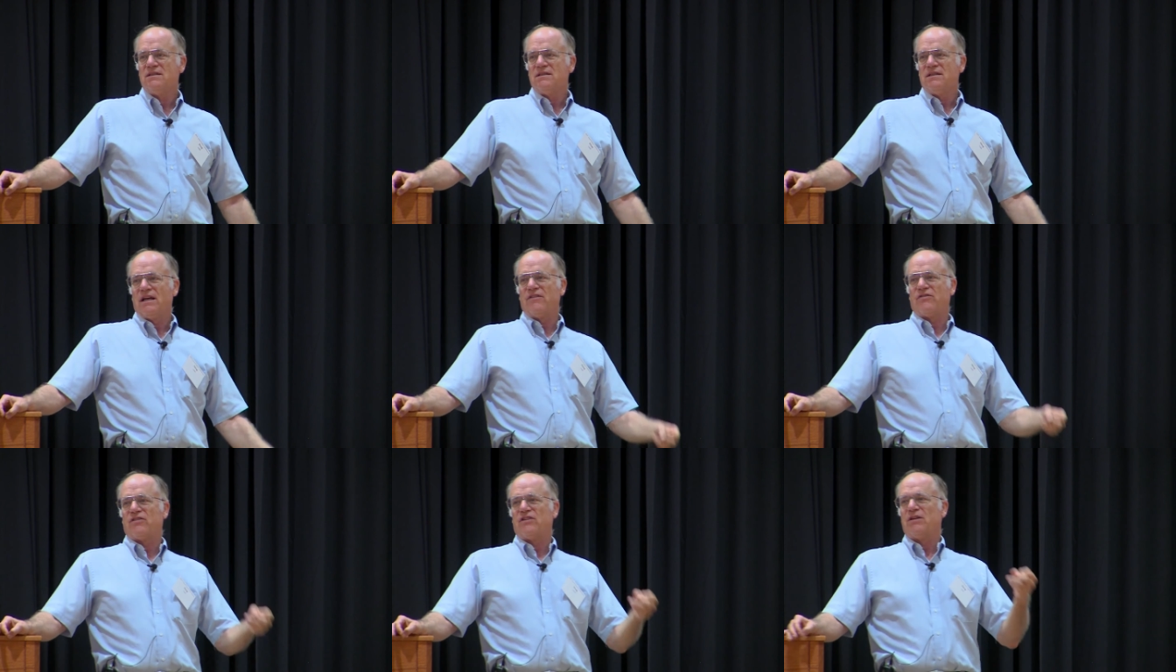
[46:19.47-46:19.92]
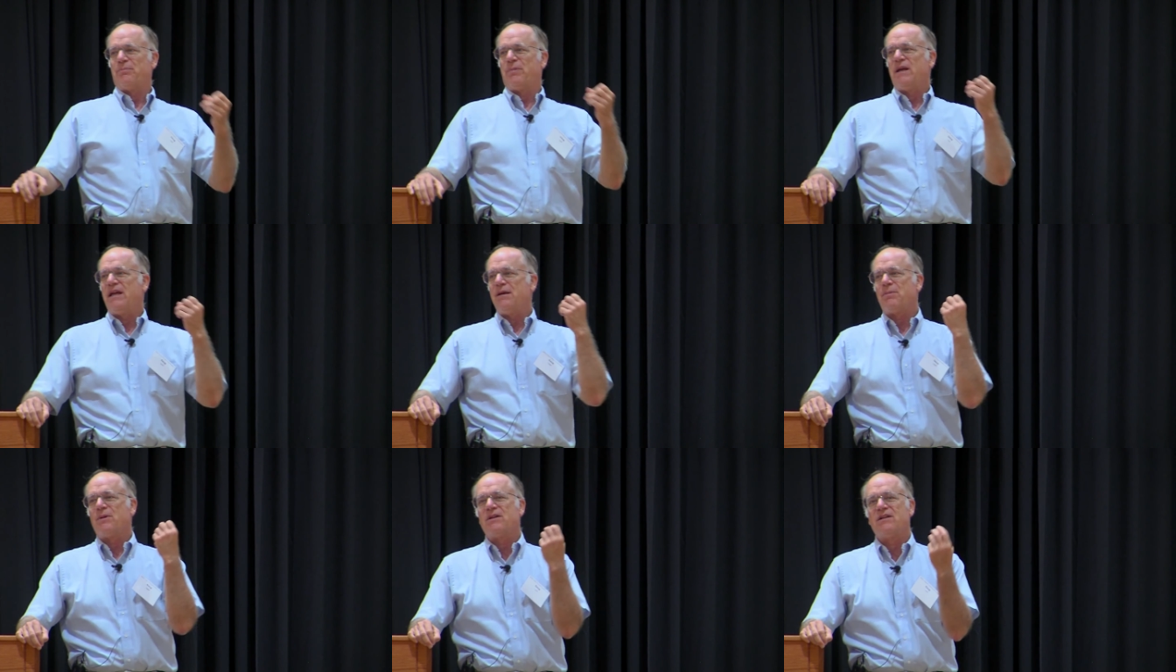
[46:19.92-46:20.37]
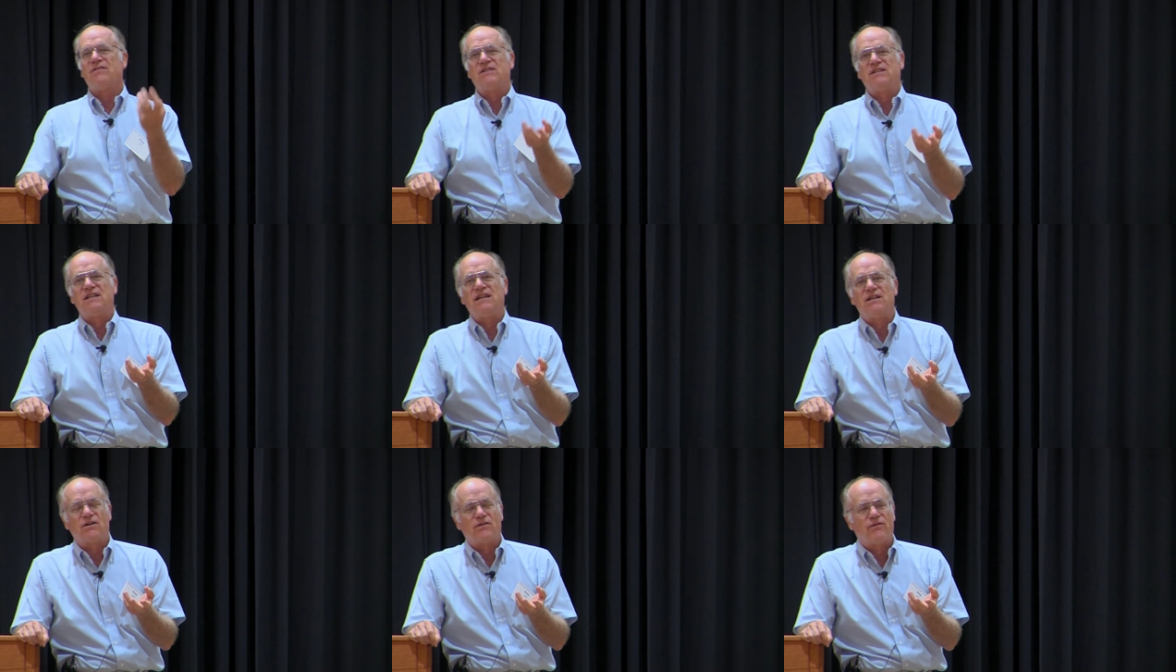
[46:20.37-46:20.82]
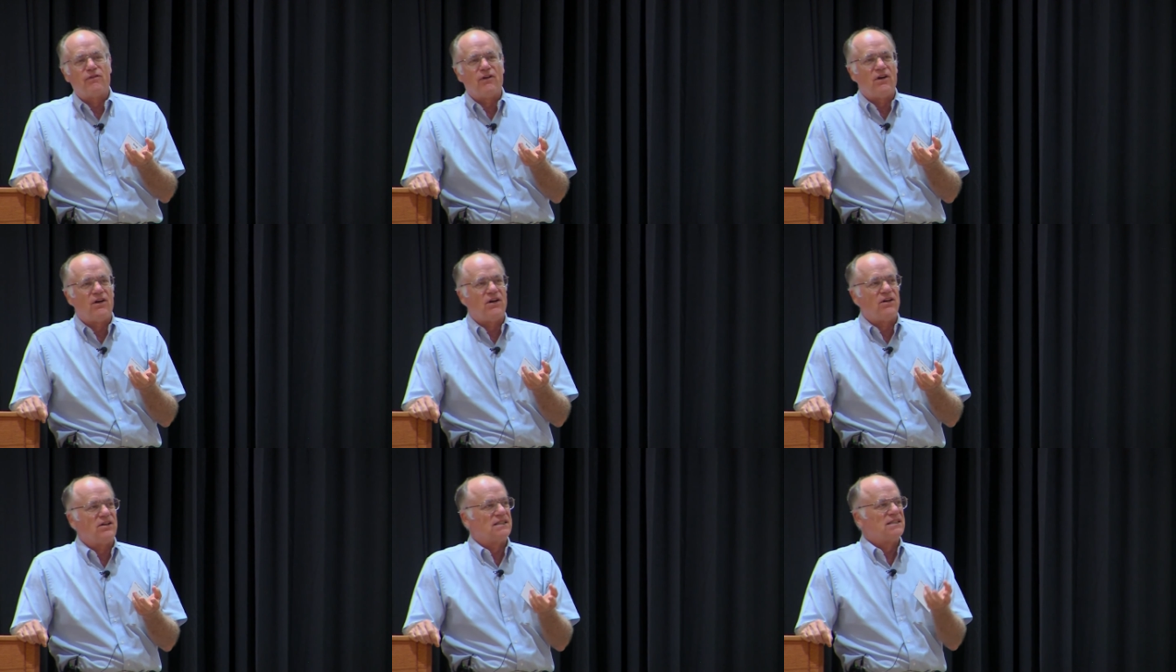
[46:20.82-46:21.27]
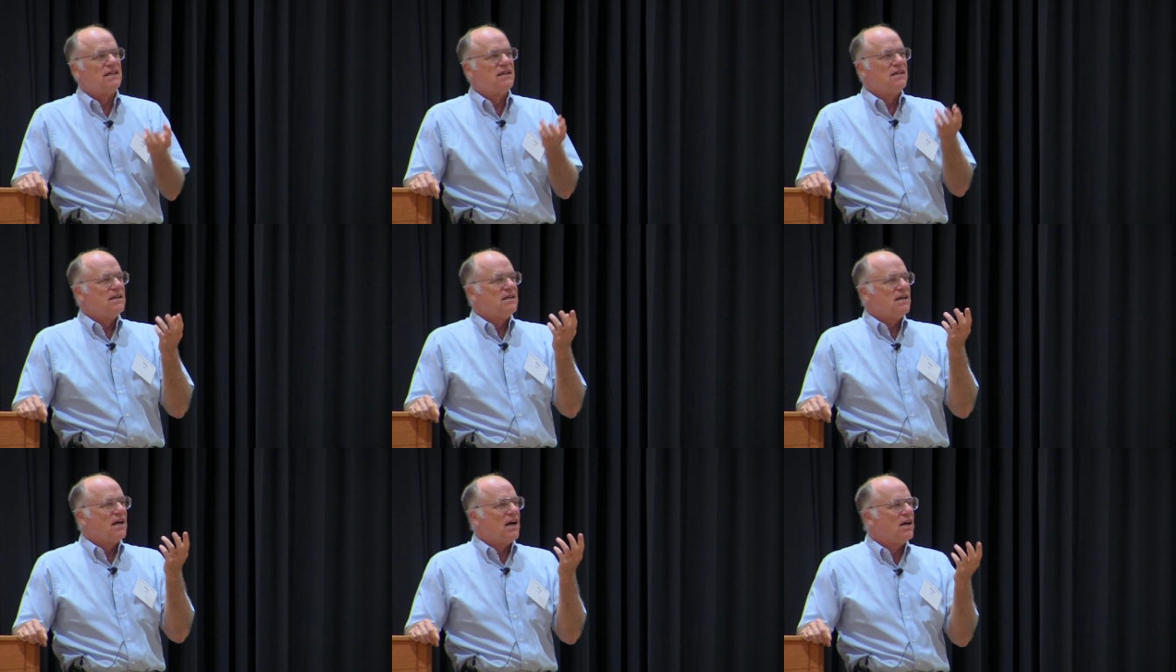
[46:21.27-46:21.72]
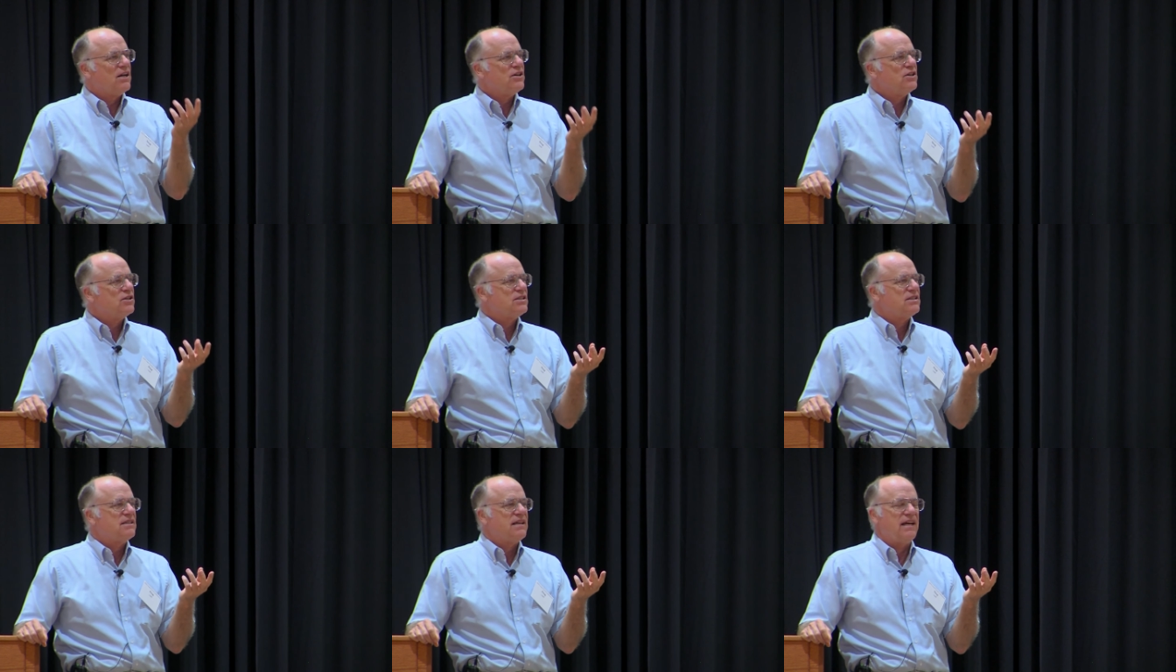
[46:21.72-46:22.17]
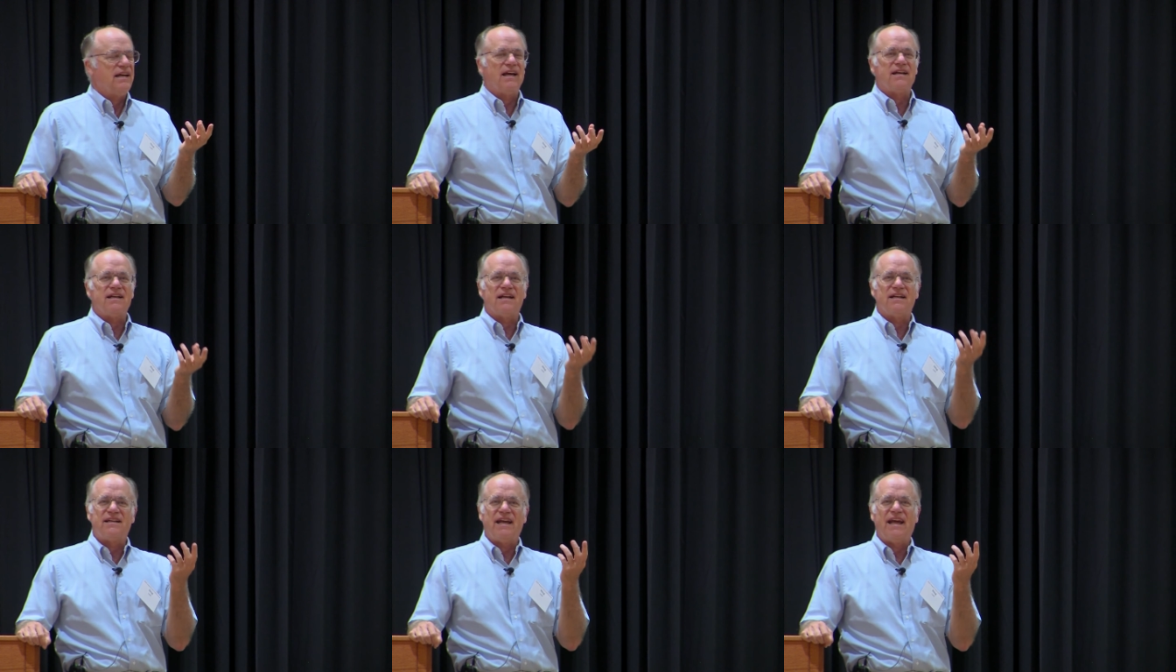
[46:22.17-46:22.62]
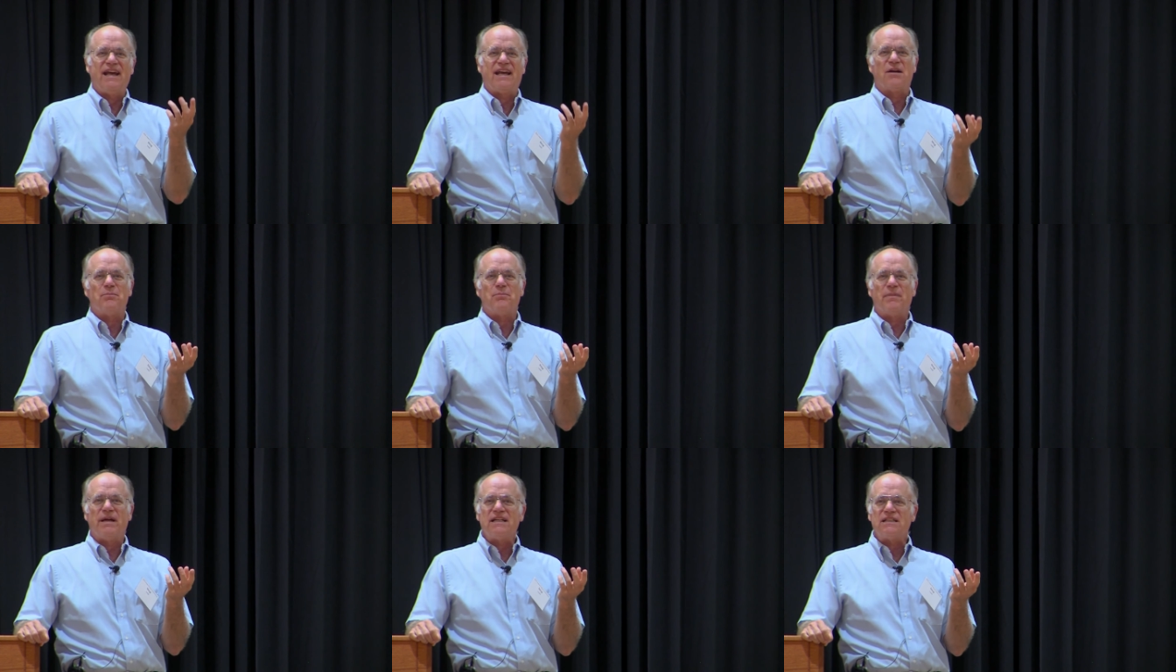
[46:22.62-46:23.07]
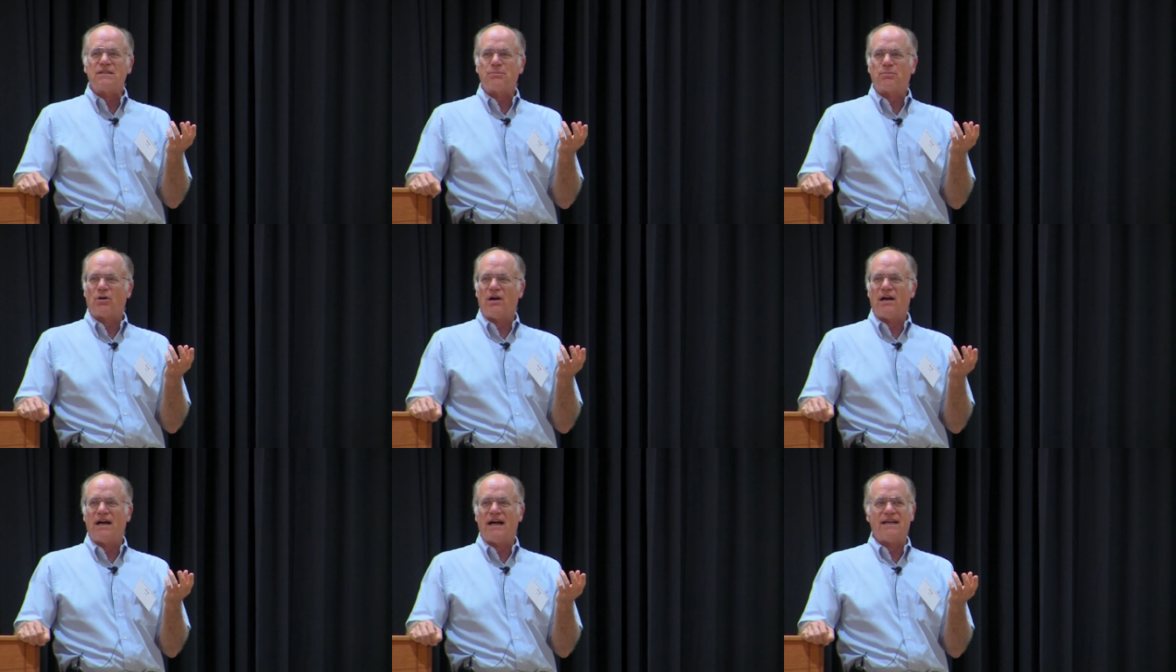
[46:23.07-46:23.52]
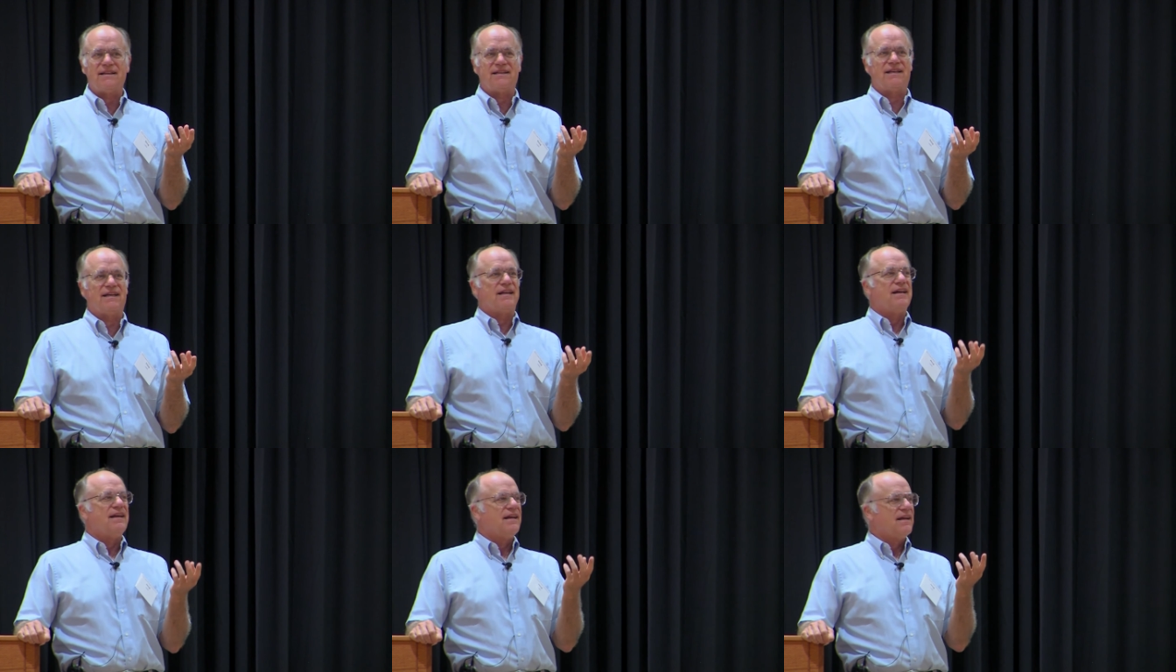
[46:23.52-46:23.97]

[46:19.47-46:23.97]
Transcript: if the people of Cedar Falls understand and take immense pride that,